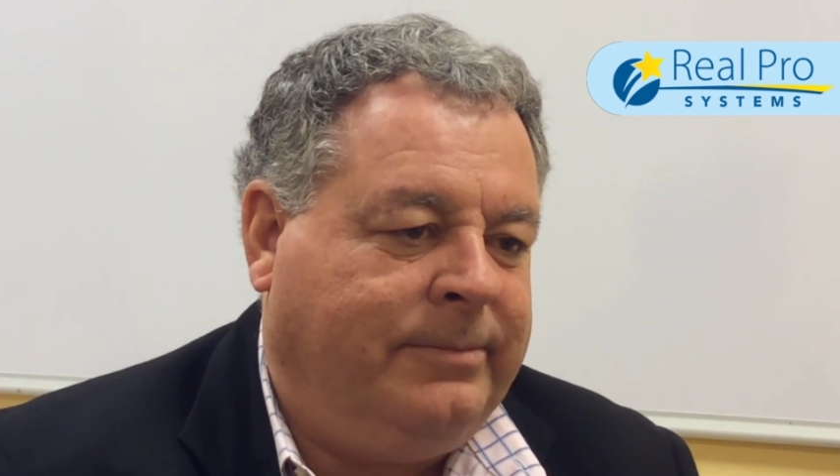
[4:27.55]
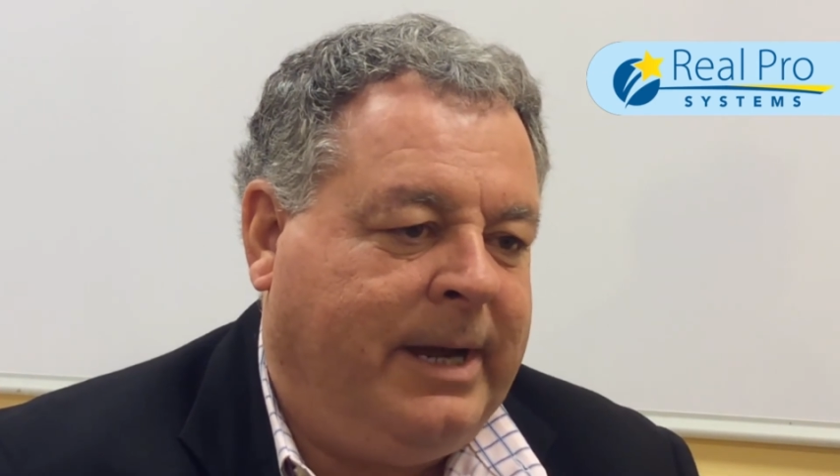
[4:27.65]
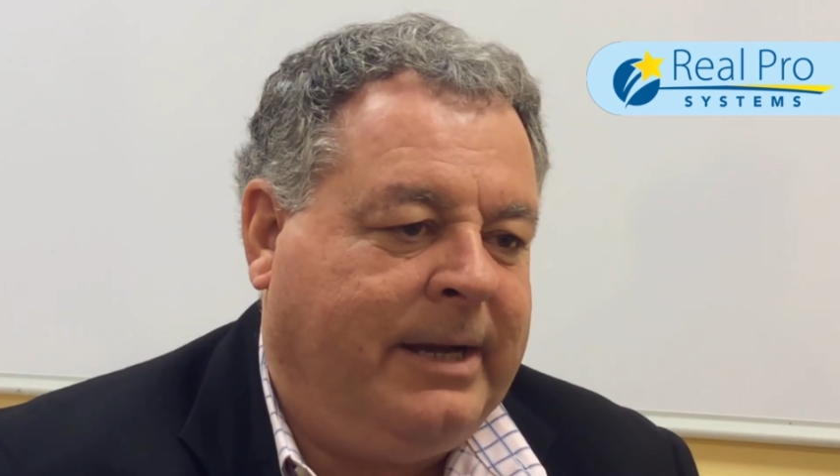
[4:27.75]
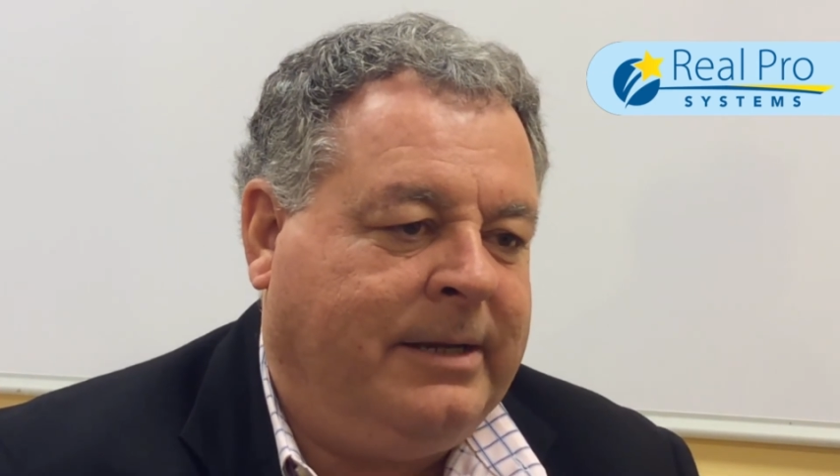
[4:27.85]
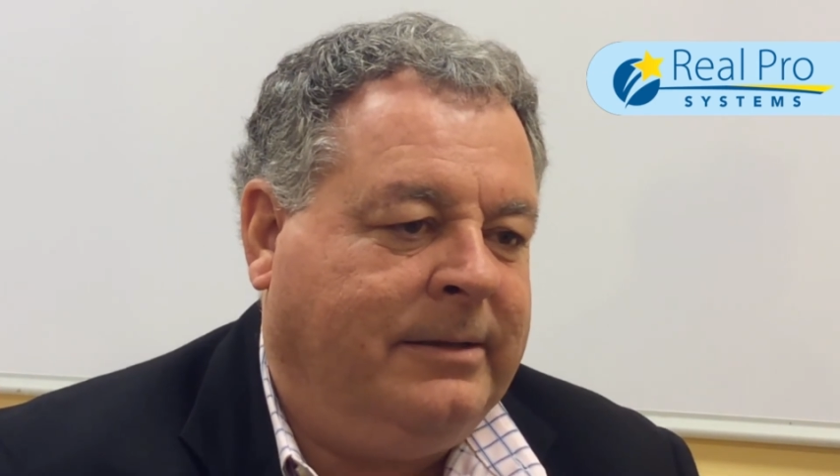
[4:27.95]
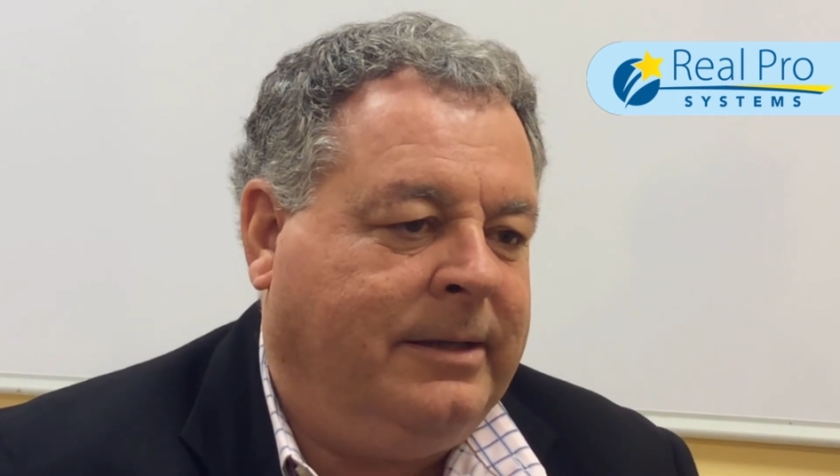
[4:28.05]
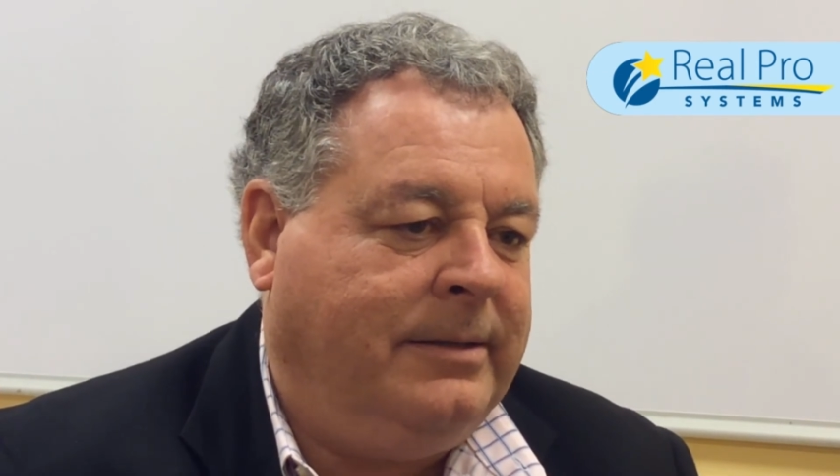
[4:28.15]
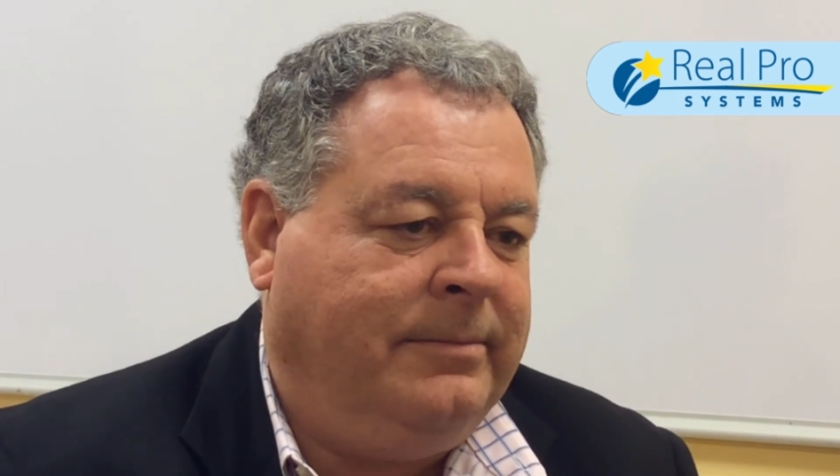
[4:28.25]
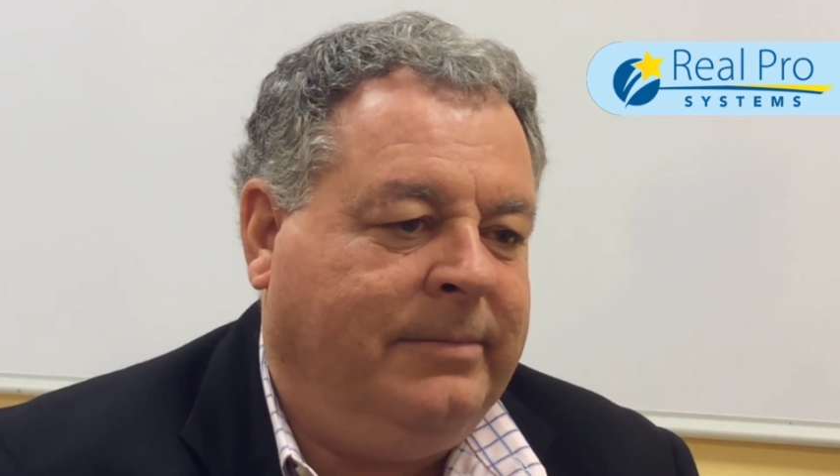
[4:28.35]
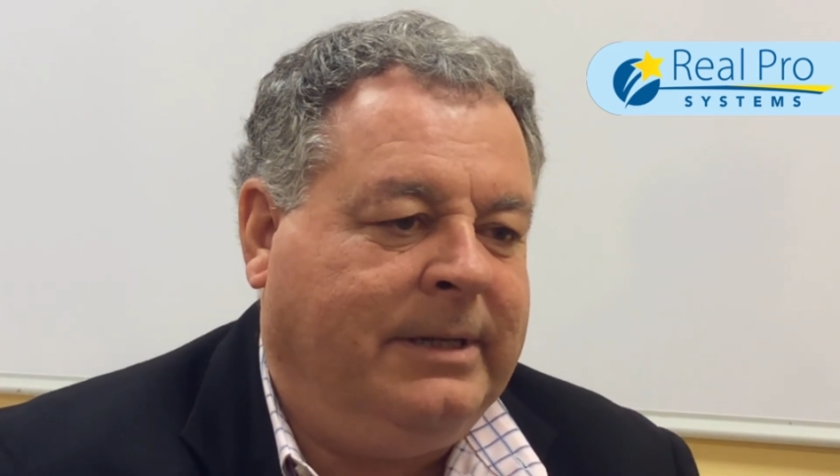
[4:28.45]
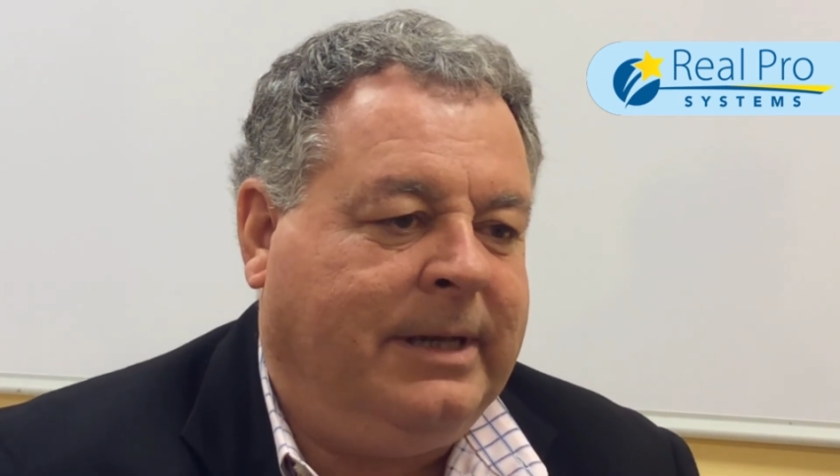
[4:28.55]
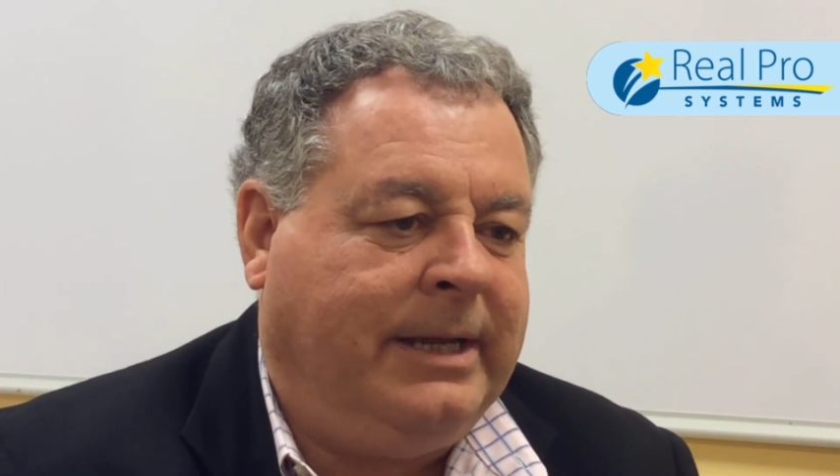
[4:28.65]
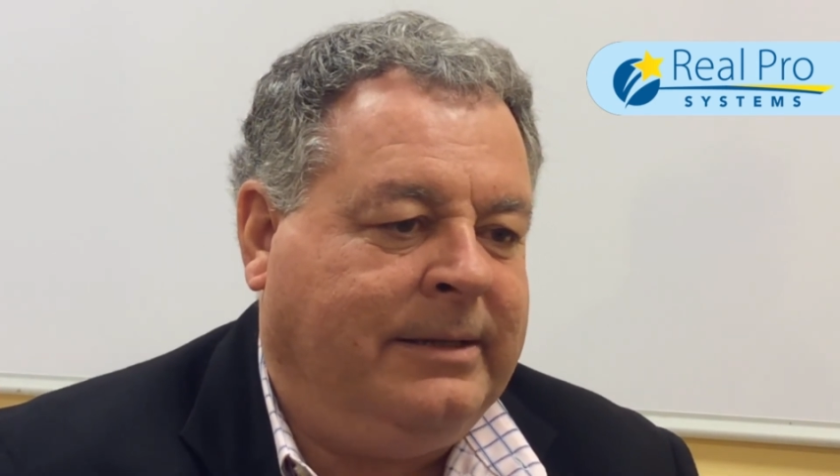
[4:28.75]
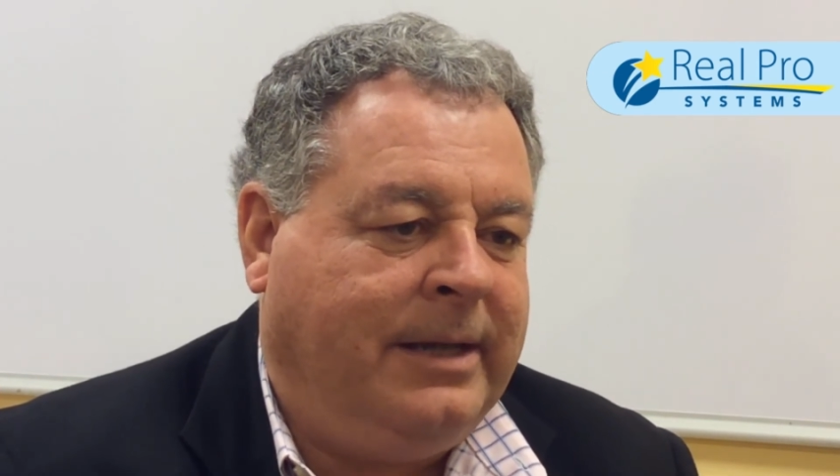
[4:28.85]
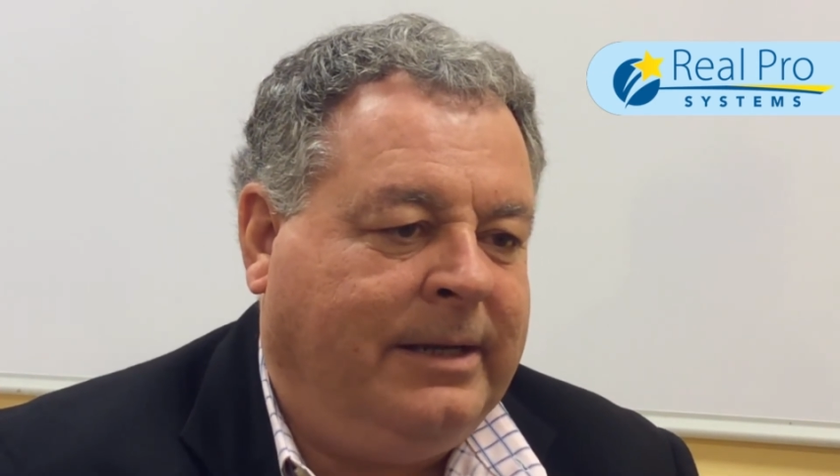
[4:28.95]
back in the
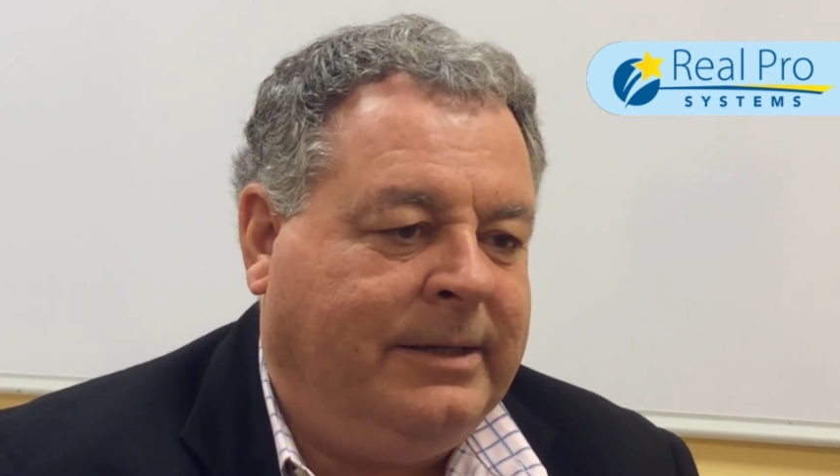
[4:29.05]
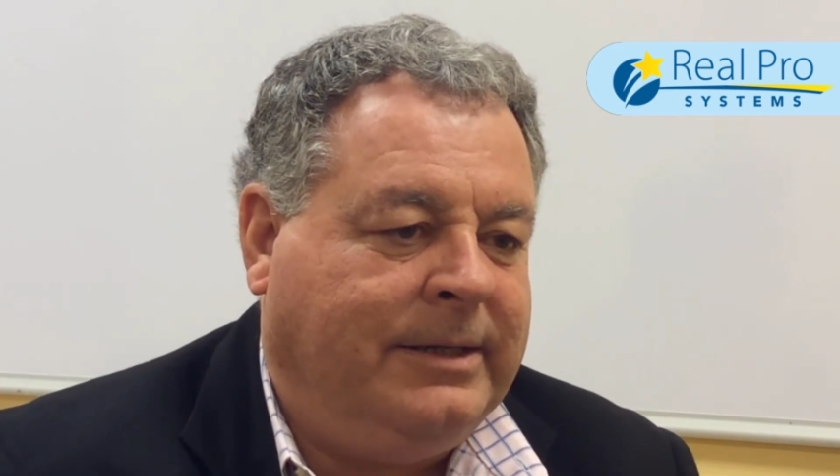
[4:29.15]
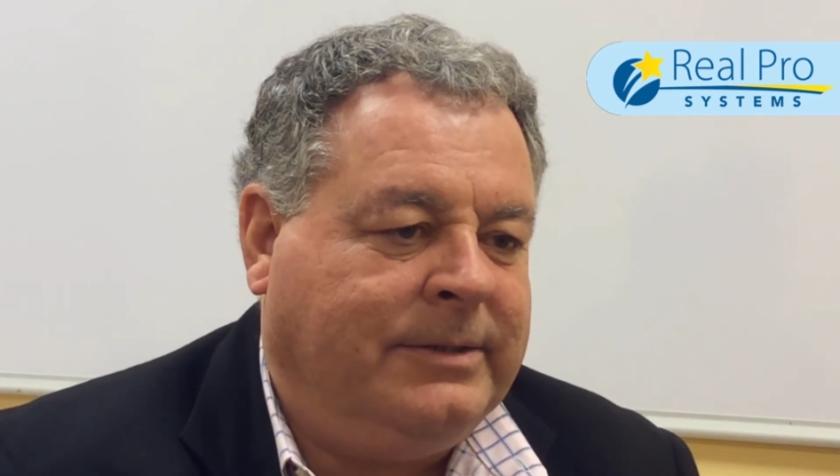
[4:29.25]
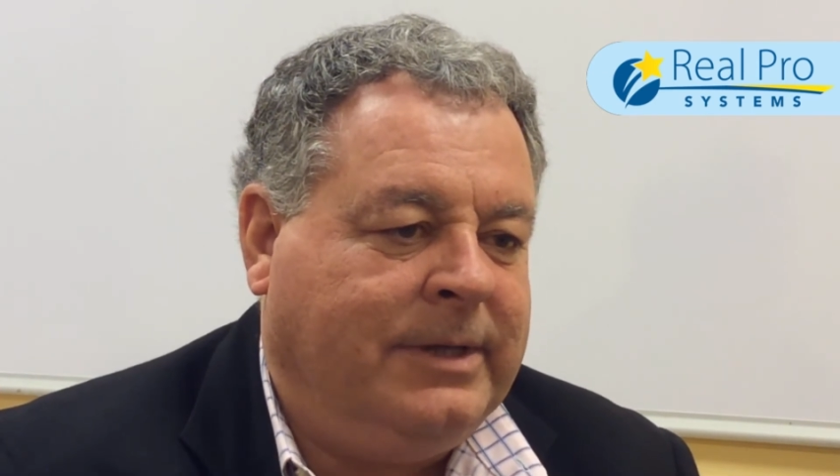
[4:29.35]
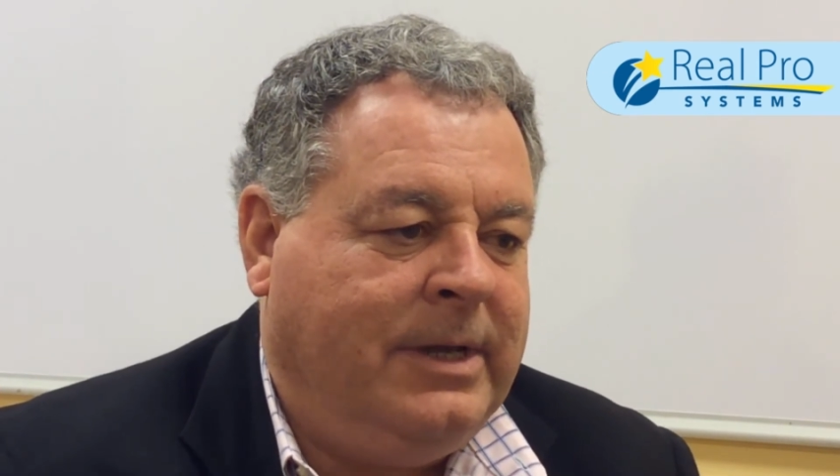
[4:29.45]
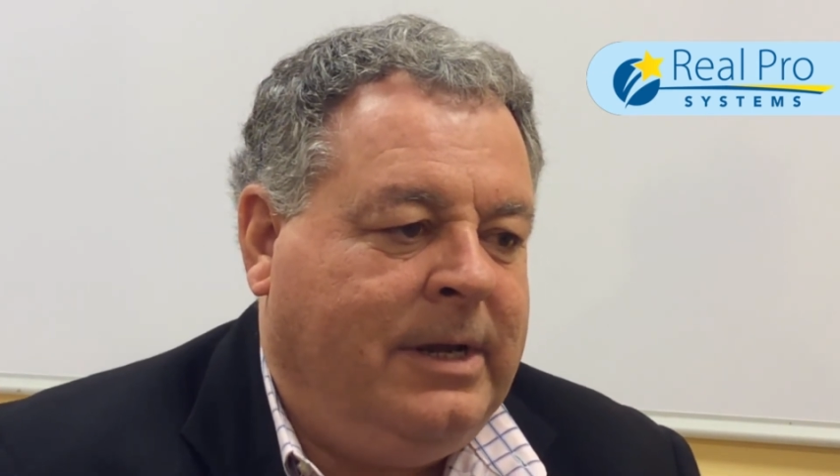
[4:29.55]
mid-late 90s.